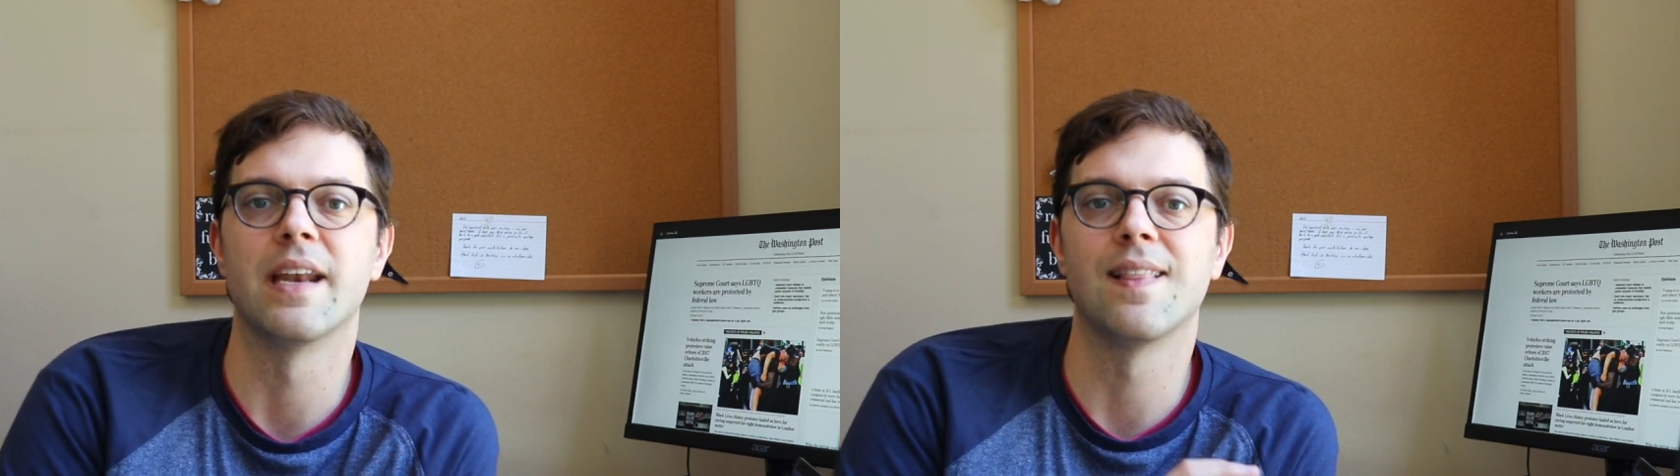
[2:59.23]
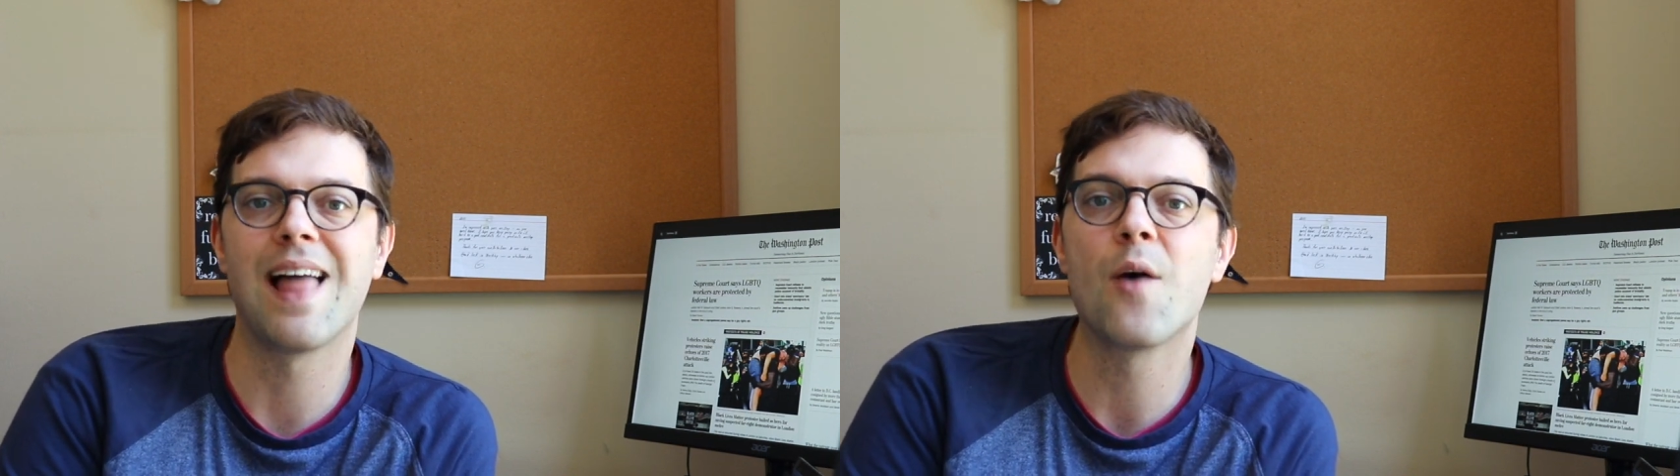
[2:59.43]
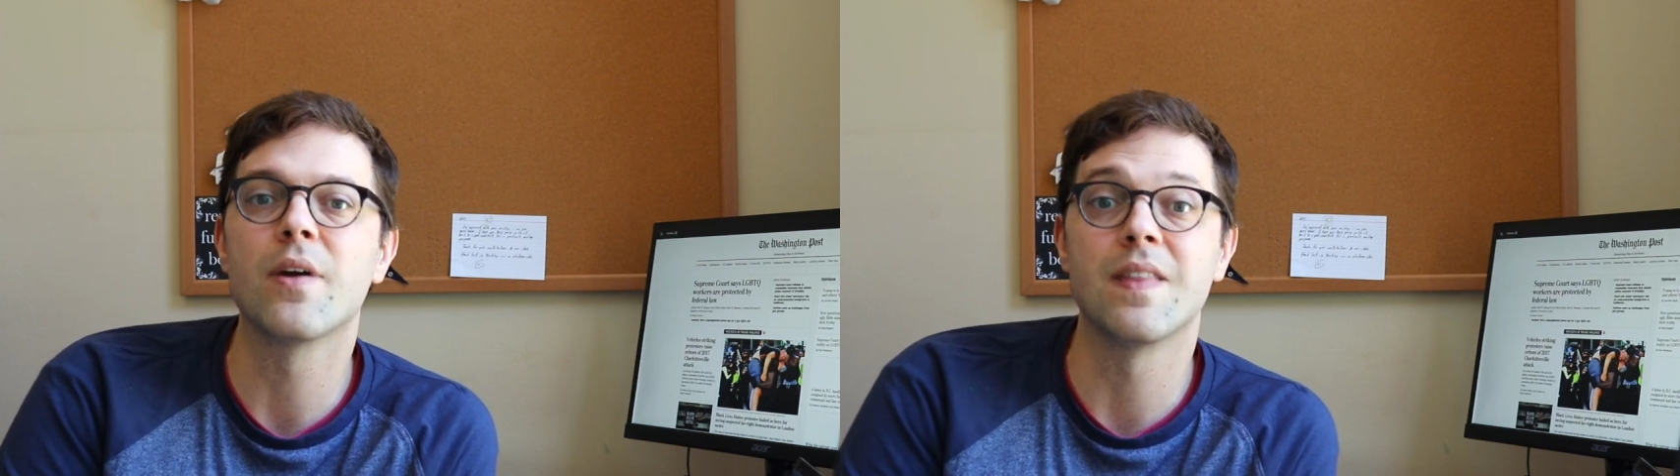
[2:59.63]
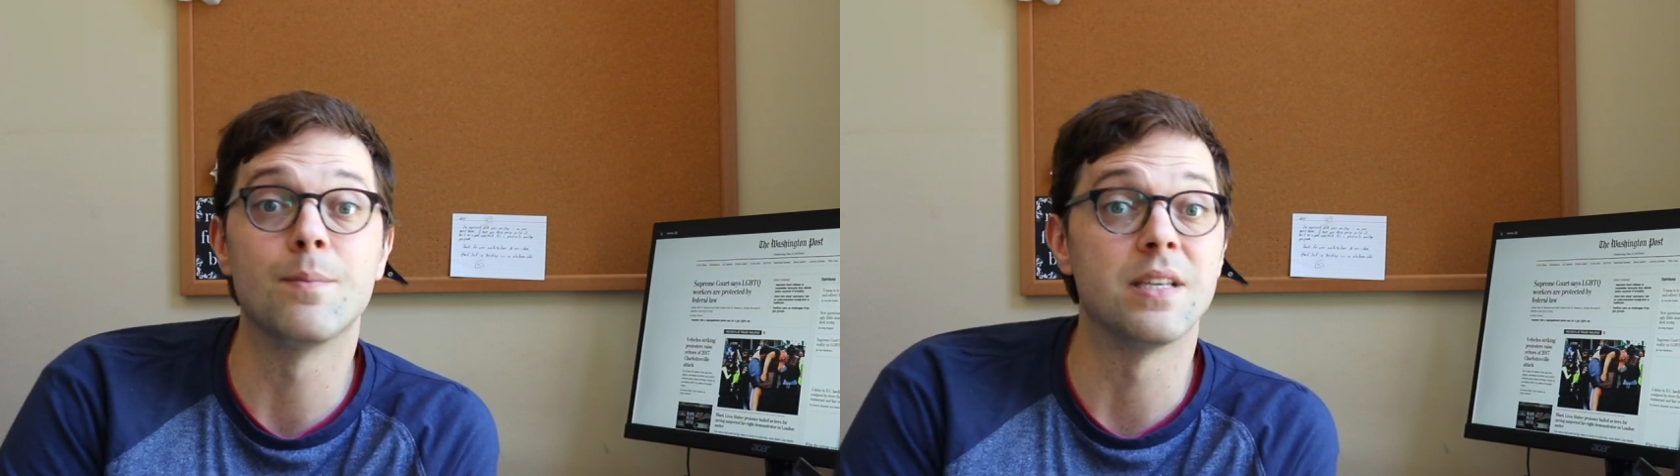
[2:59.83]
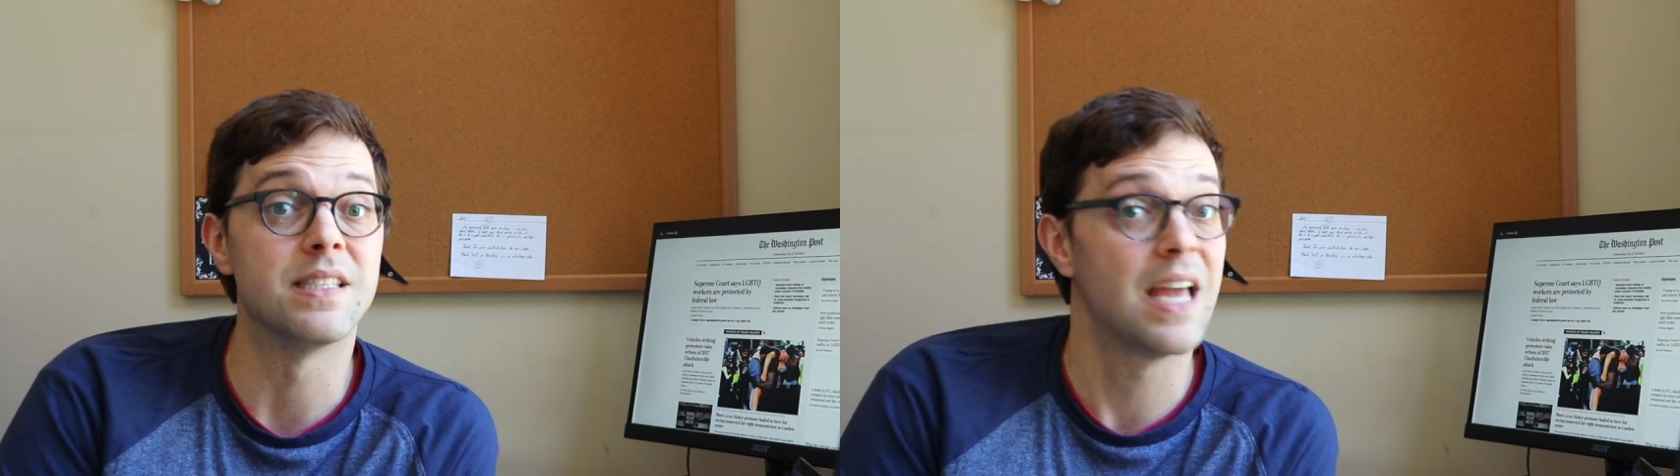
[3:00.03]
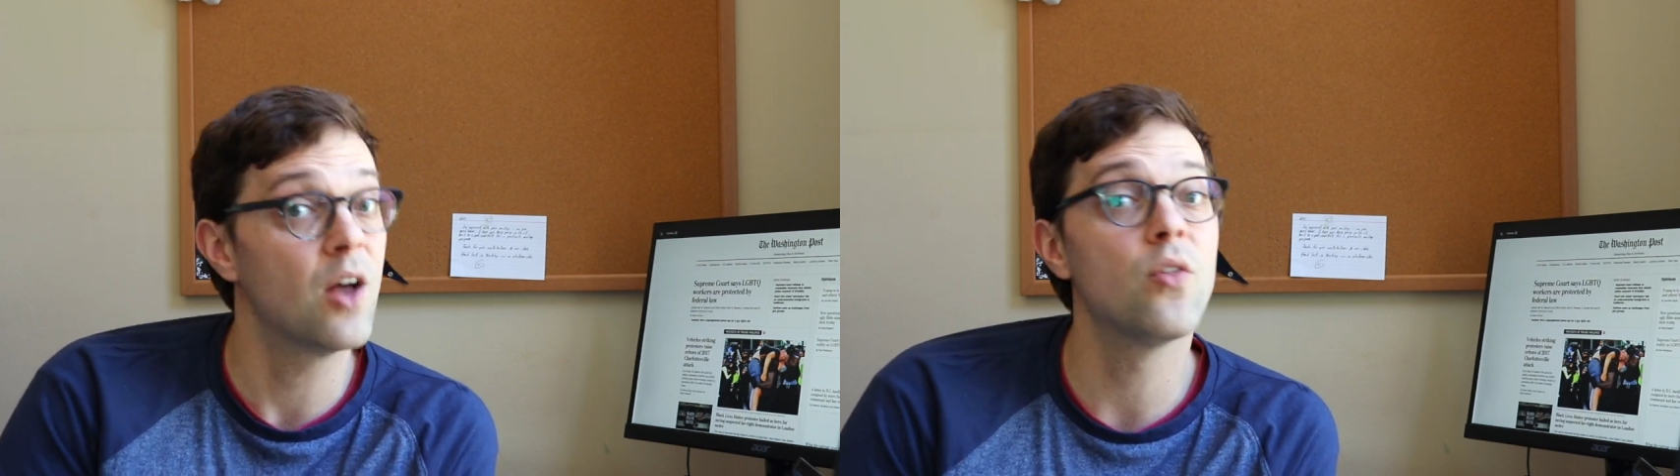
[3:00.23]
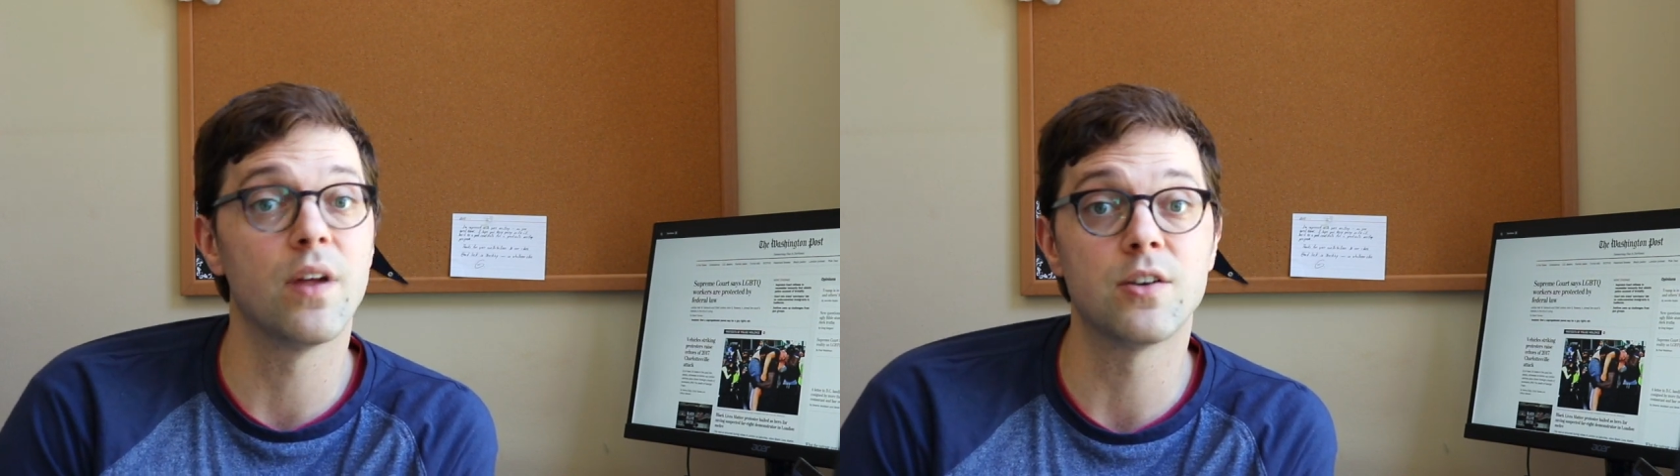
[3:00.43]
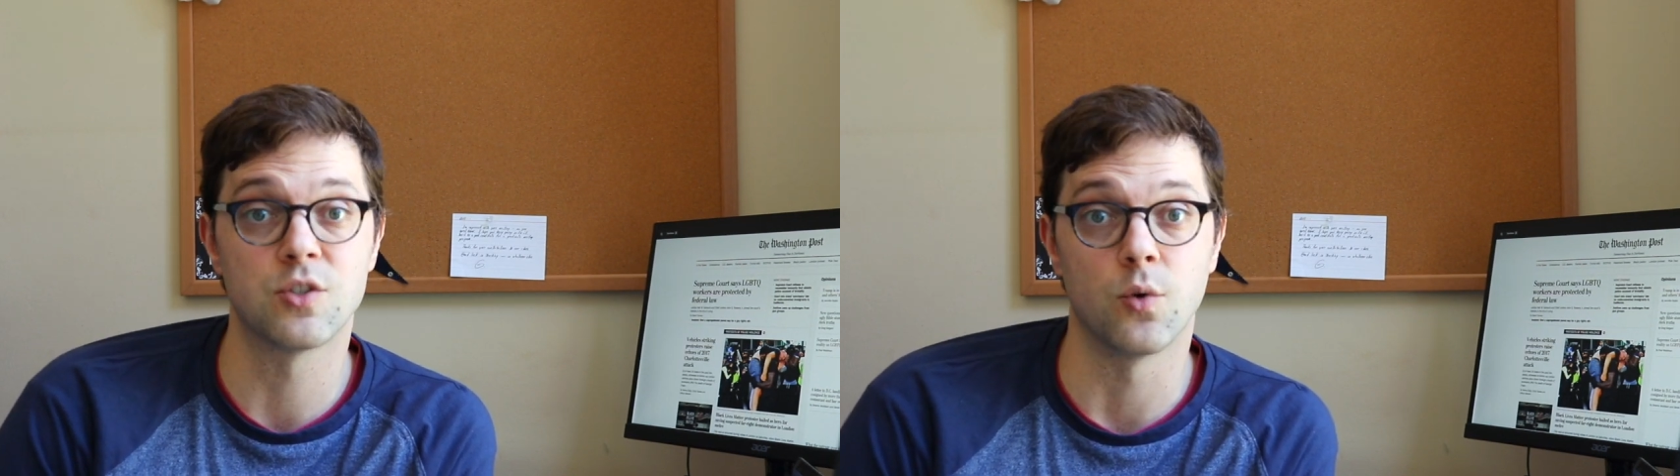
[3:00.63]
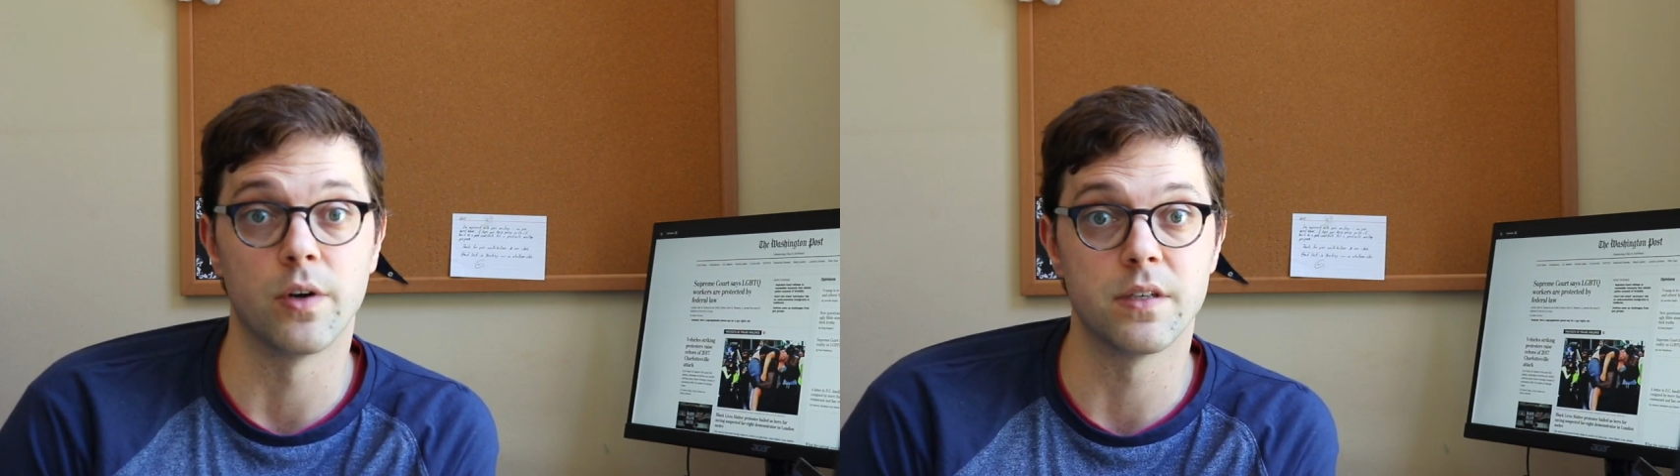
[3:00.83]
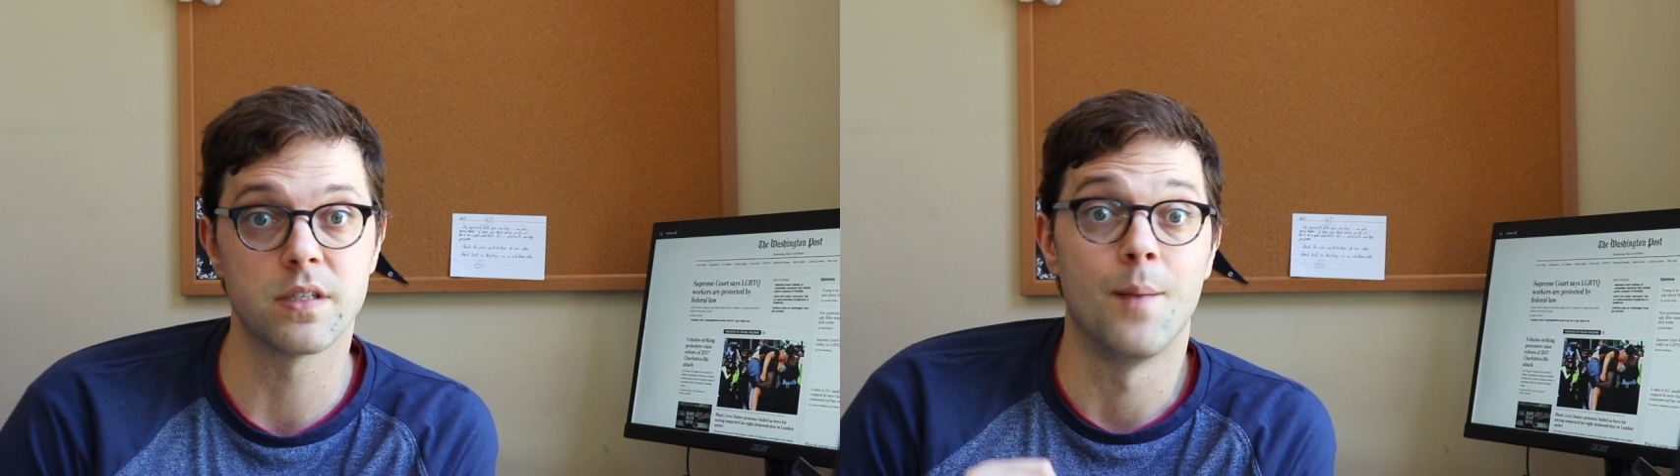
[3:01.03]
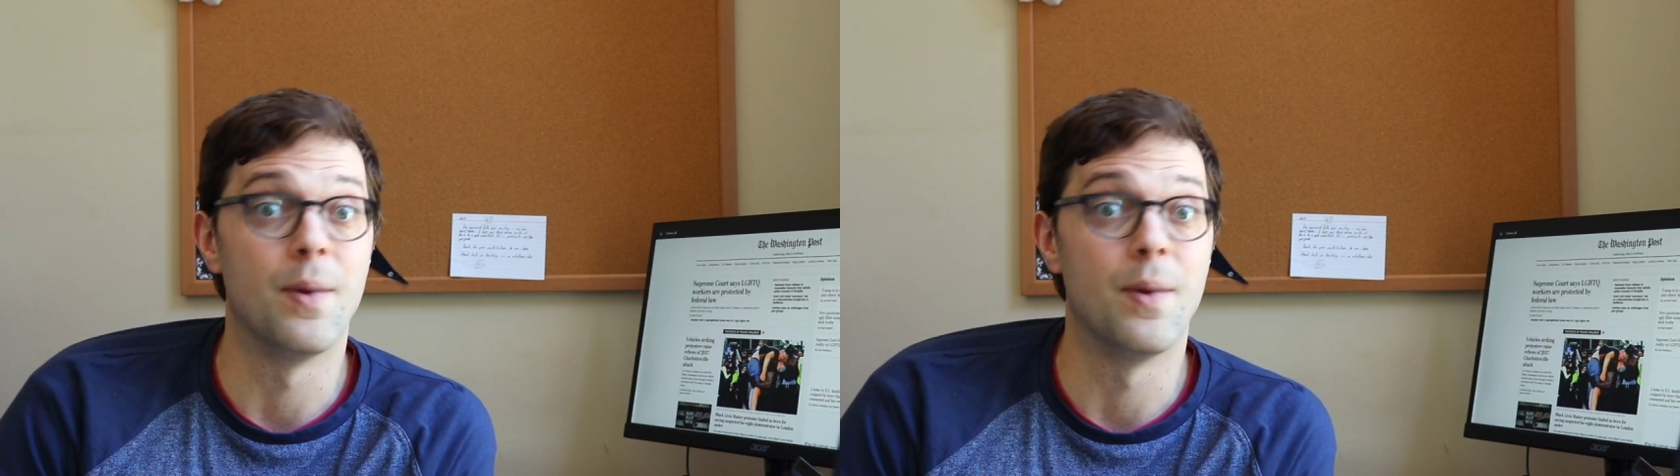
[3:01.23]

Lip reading: allowing them to tell their stories